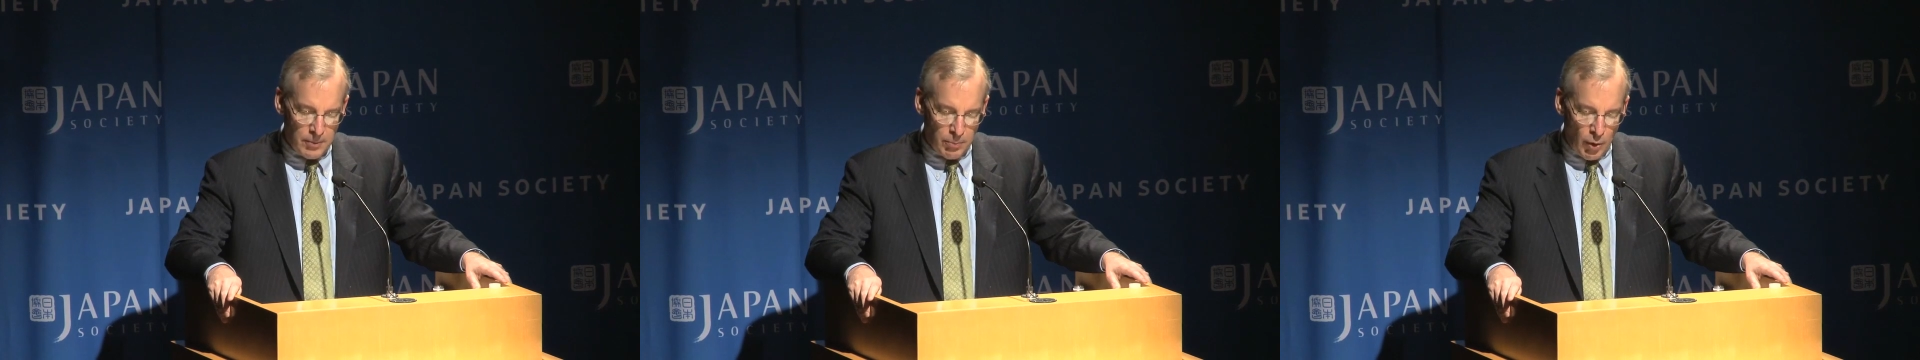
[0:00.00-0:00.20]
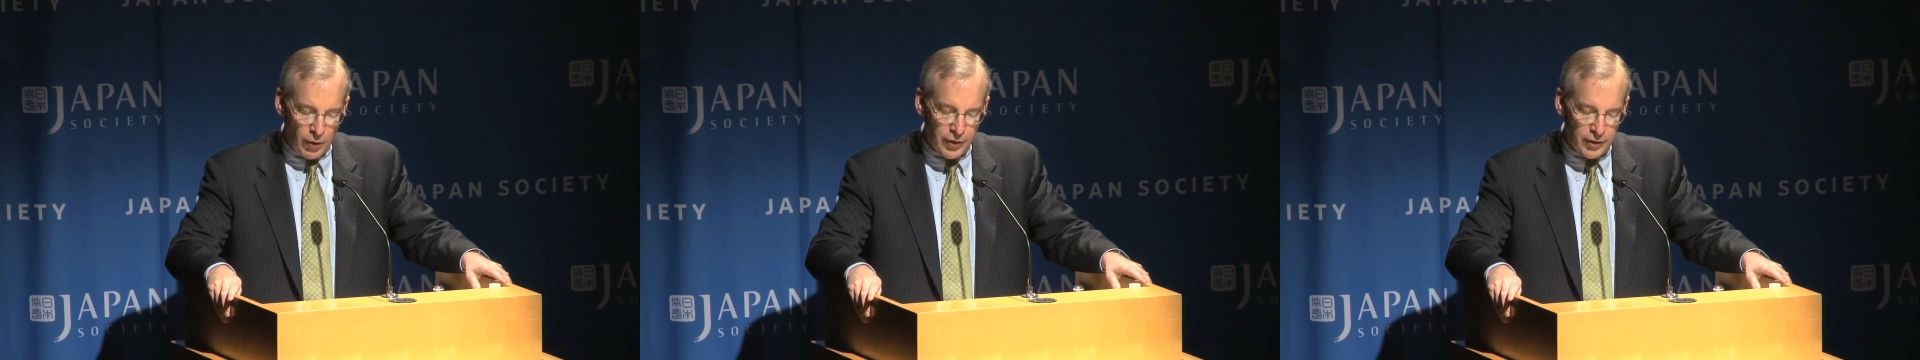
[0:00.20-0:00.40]

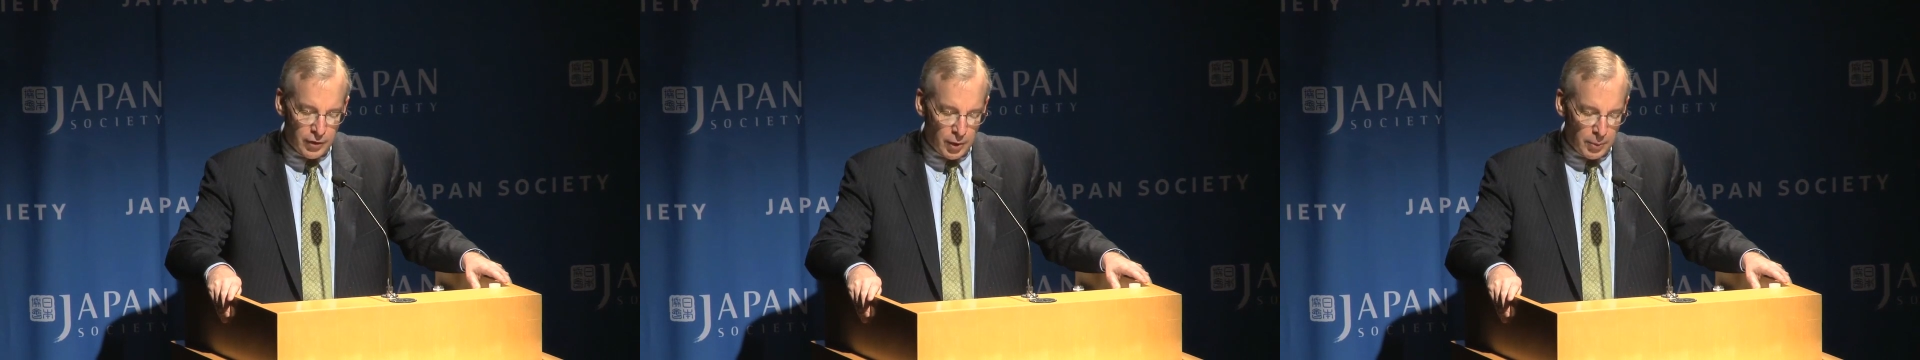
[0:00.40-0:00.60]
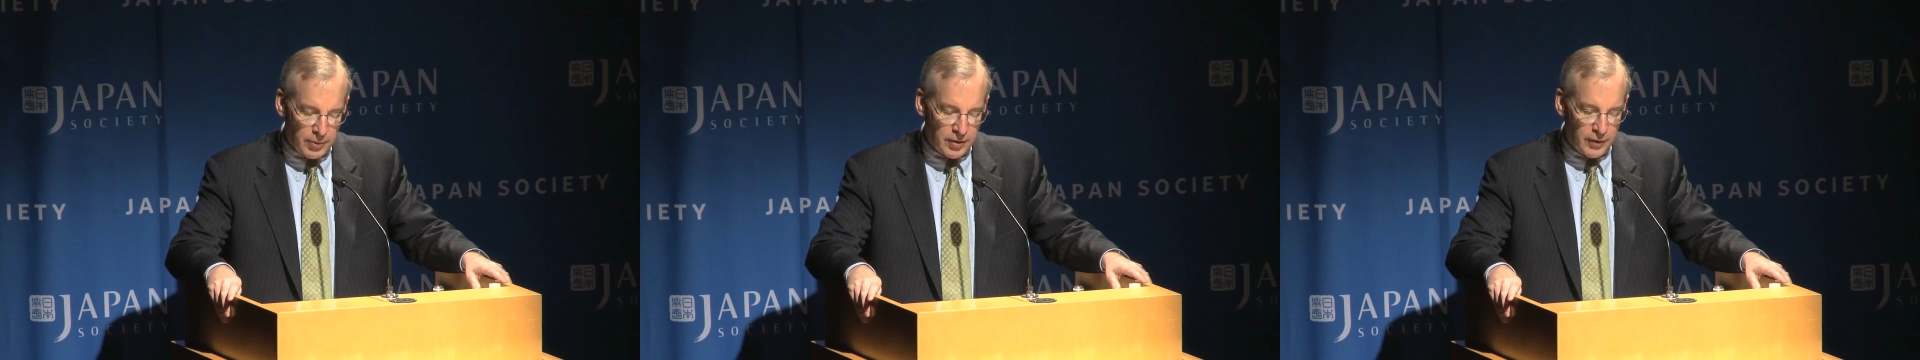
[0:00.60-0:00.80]
both in
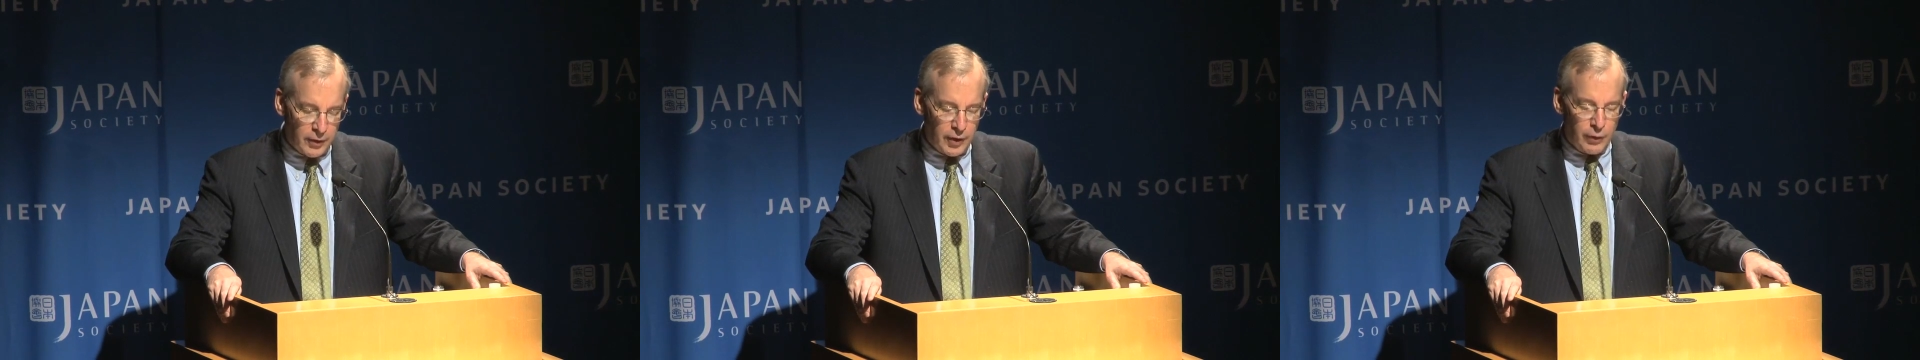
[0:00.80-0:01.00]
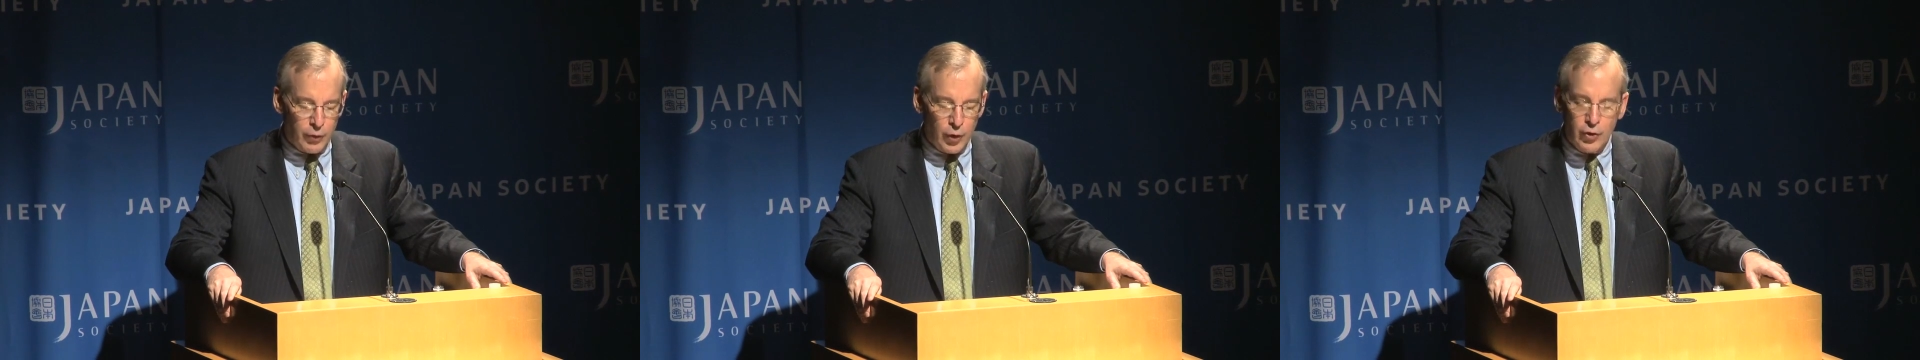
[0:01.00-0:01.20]
terms of
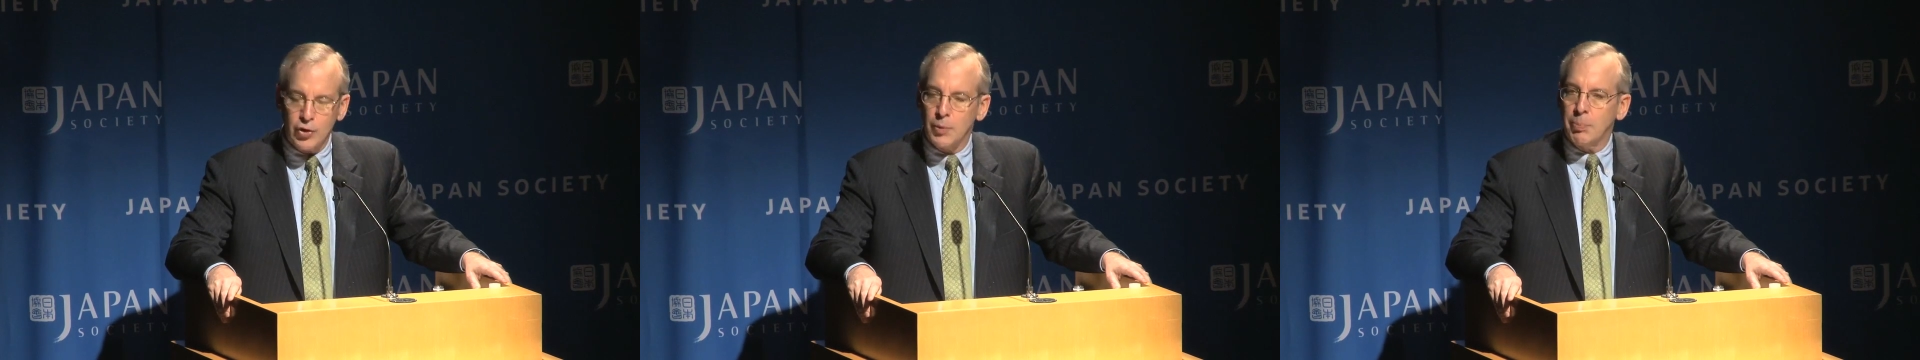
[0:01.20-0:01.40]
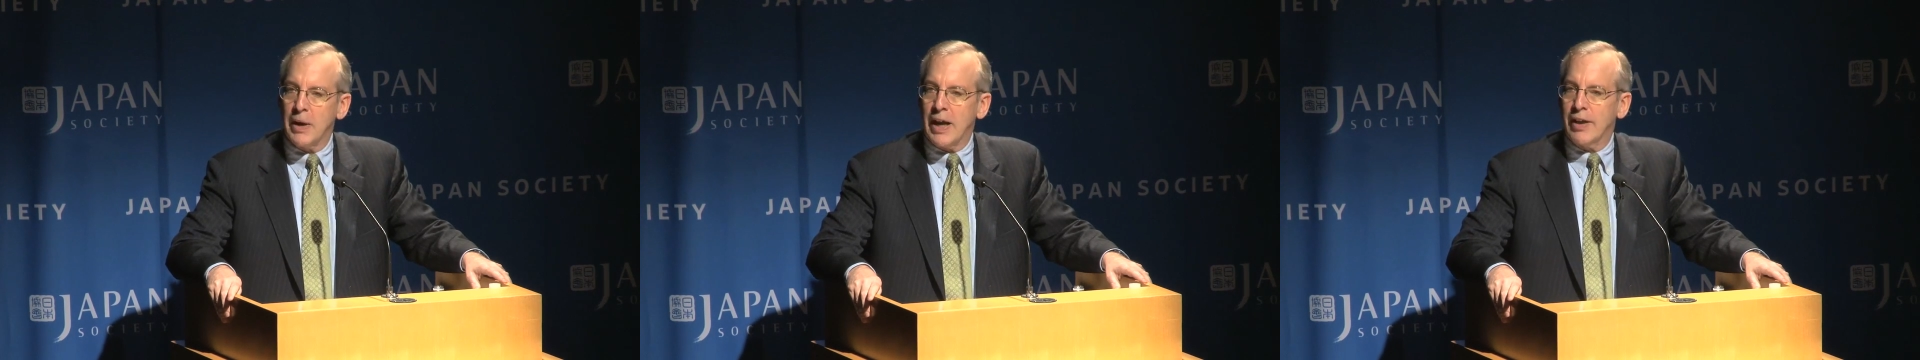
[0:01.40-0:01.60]
the
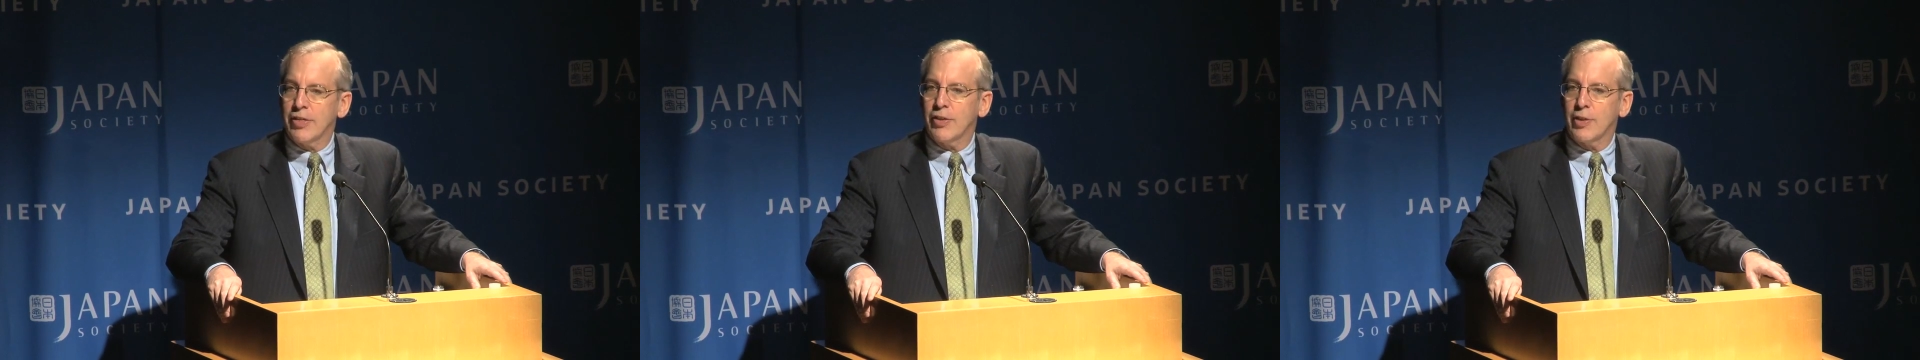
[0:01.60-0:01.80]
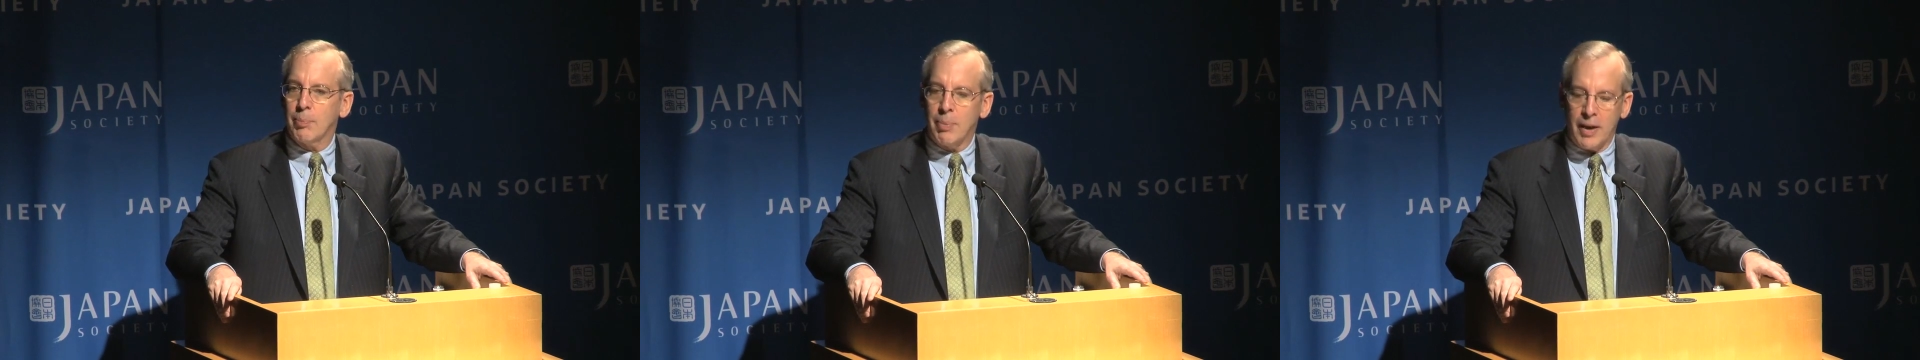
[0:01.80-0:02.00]
future
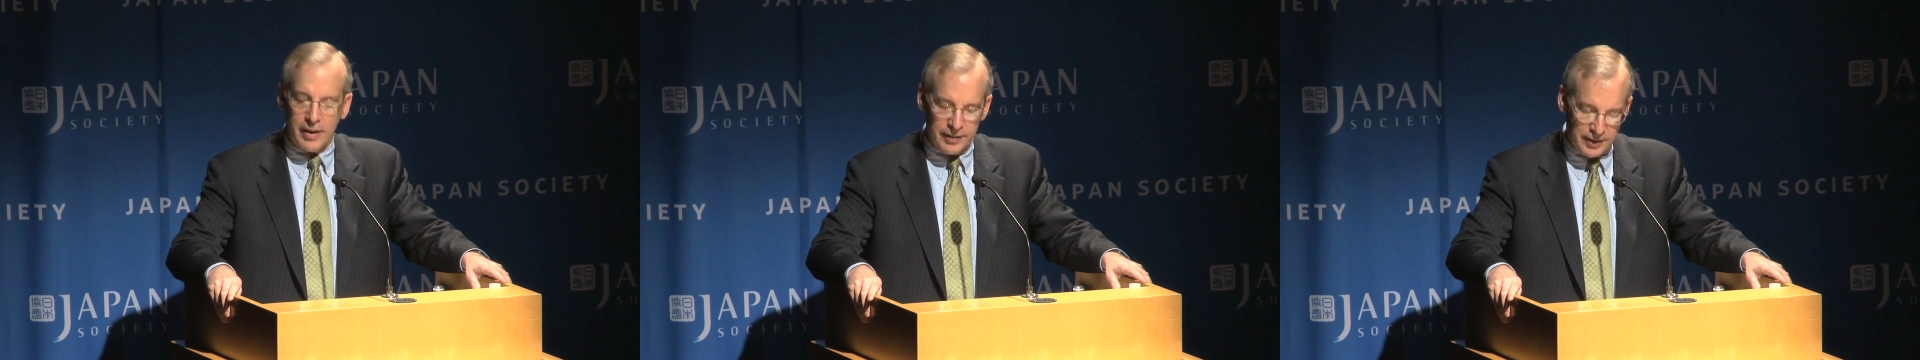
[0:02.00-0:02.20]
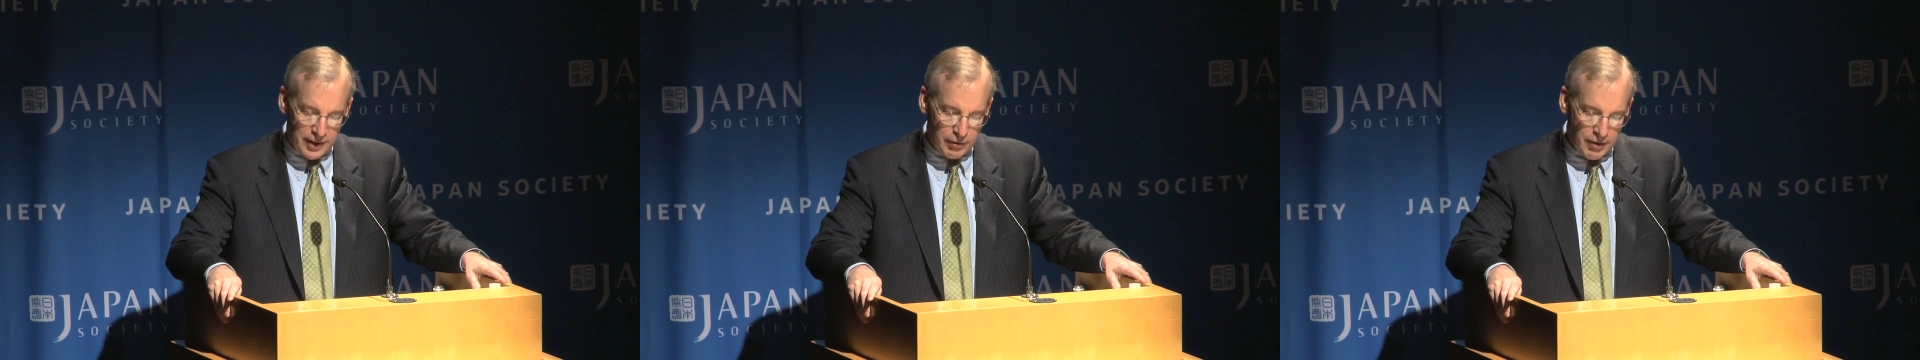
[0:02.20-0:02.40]
path of the
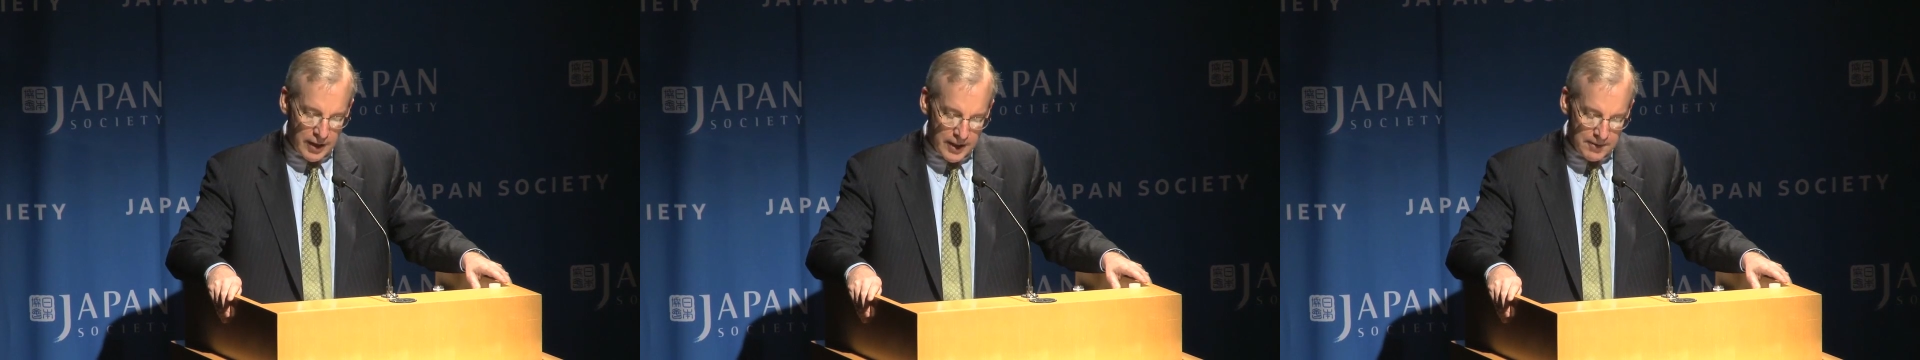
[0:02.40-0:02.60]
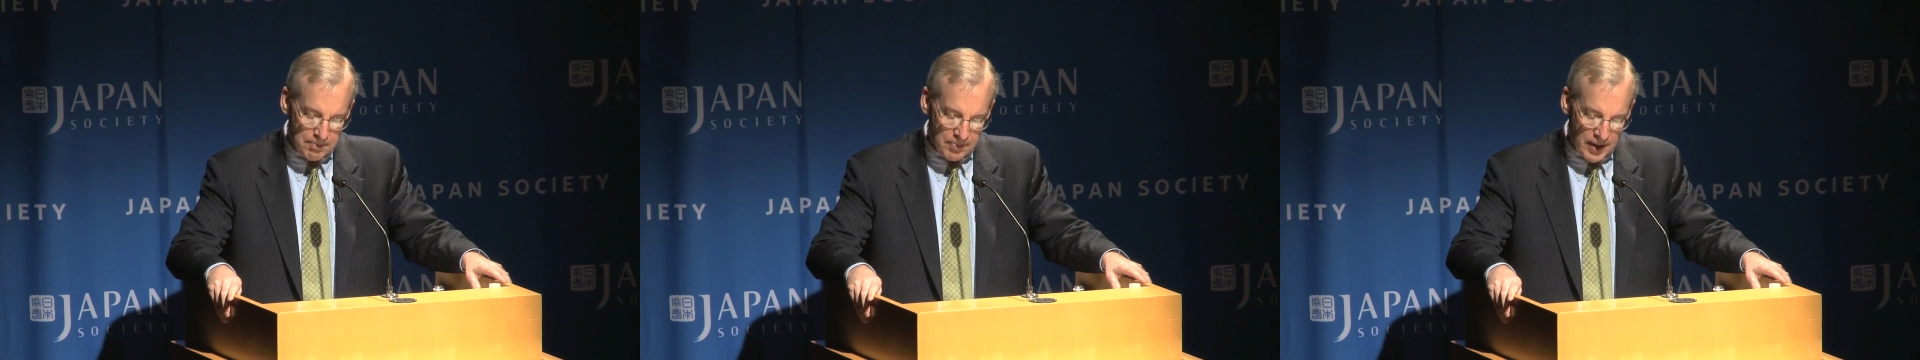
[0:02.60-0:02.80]
policy
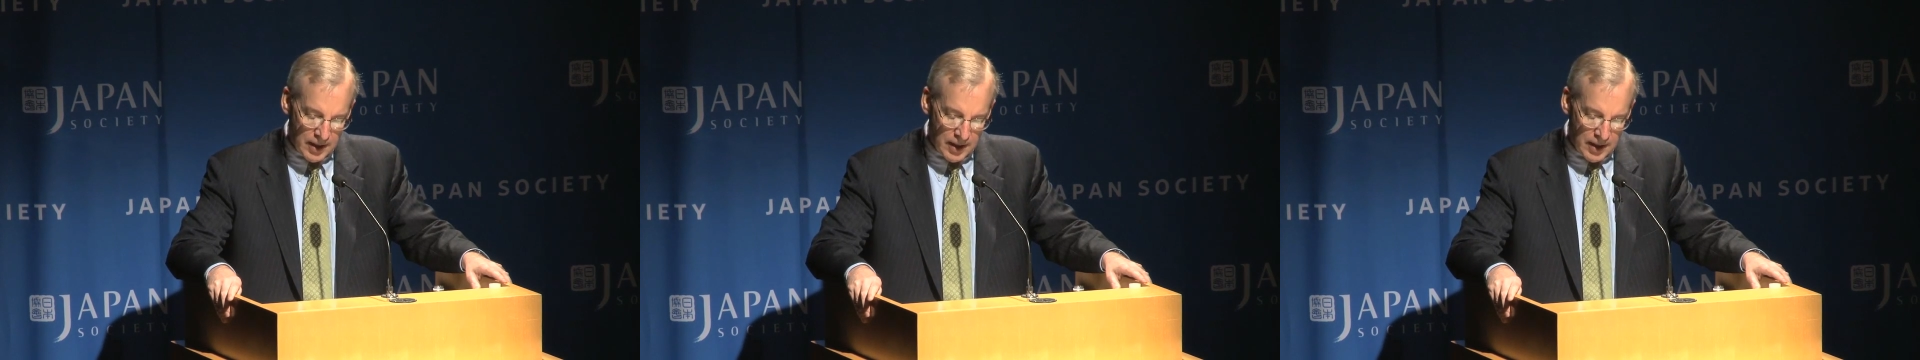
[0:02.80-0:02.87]
rate